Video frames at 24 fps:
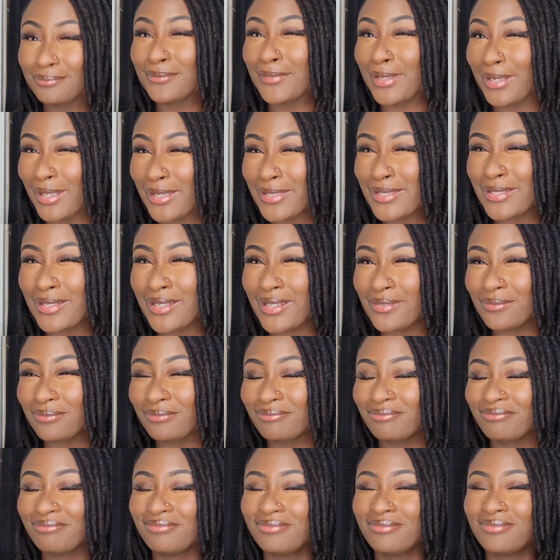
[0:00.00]
listening,
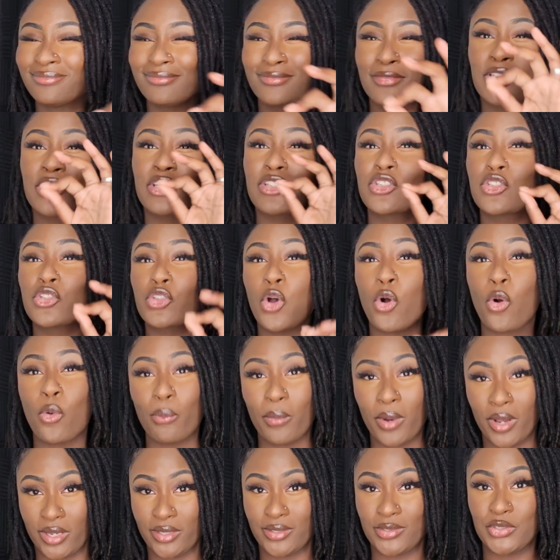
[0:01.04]
so
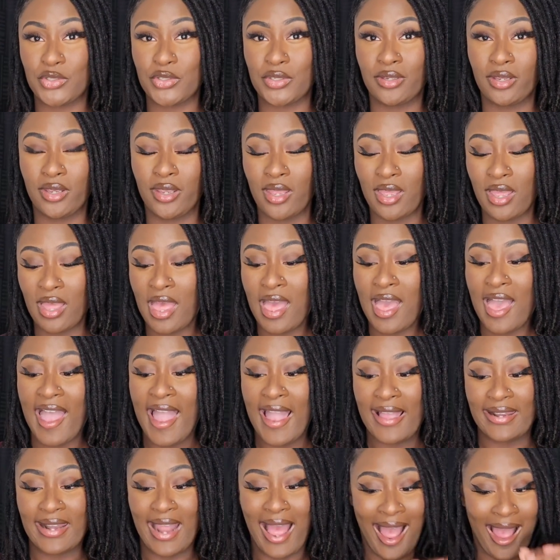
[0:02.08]
much.
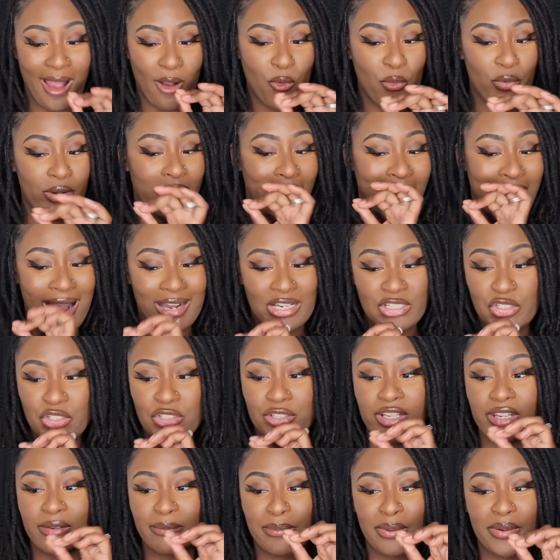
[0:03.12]
And I would
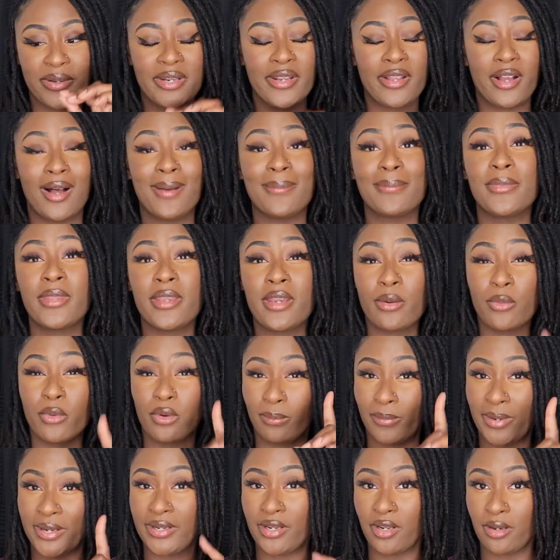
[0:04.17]
actually put it up there with
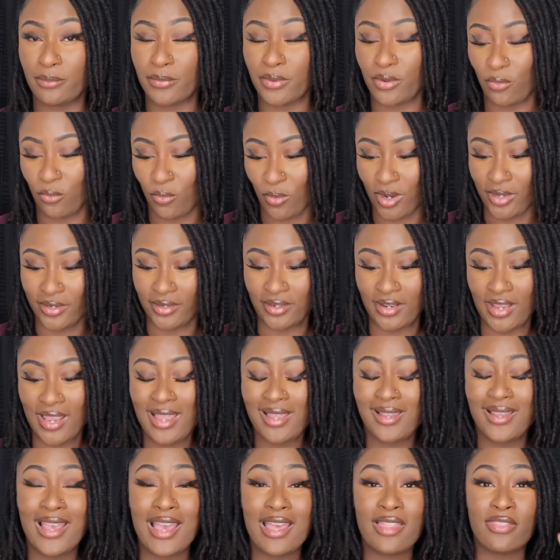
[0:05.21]
my number one.
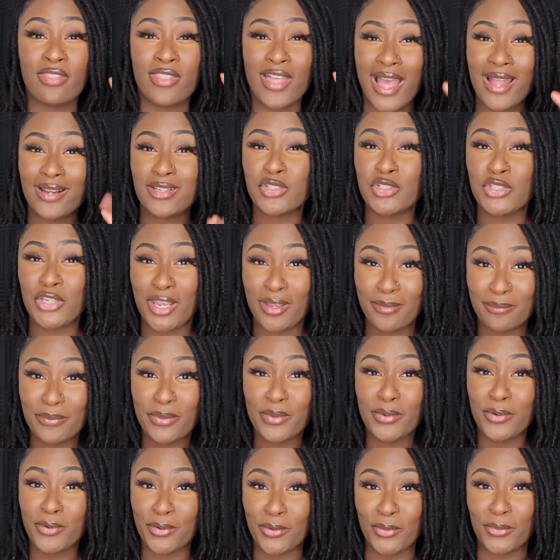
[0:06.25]
And that
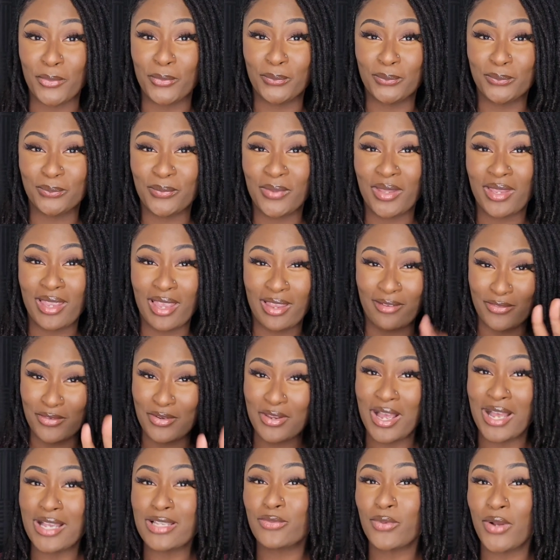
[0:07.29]
shampoo, if you
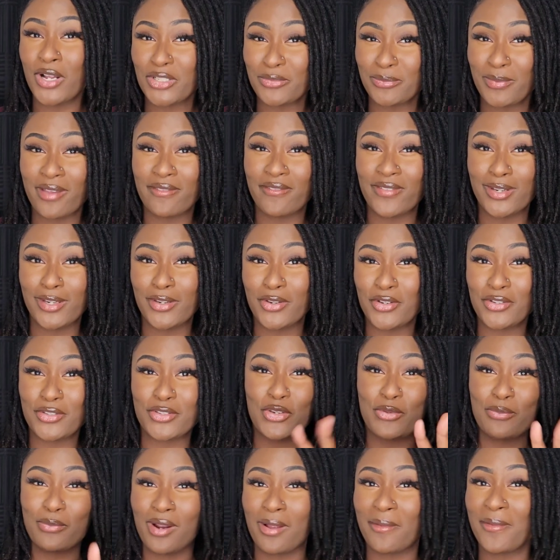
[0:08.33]
guys watch my videos,
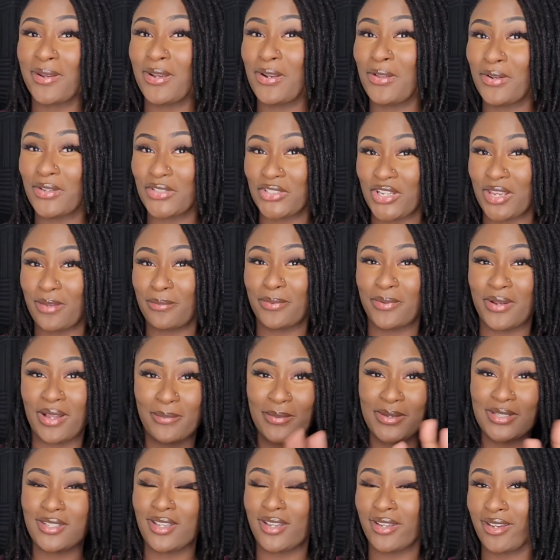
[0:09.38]
you probably know the shampoo I
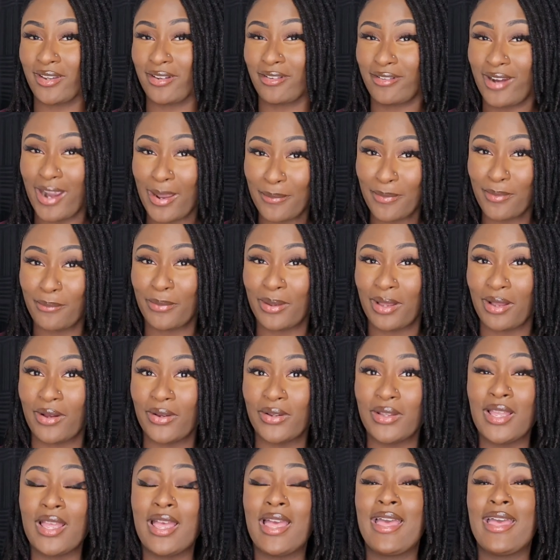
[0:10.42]
be talking crap about,
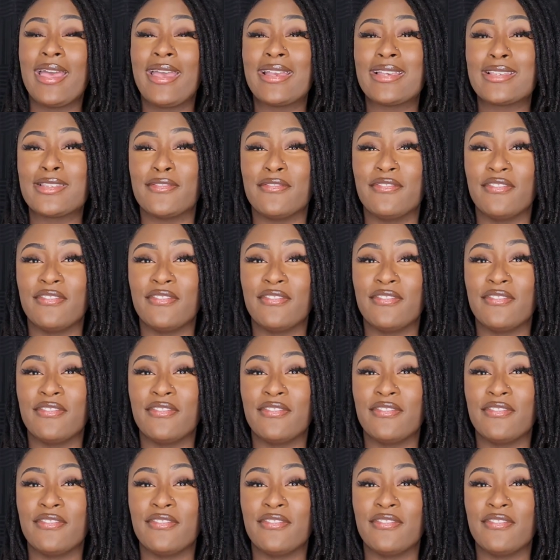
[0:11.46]
is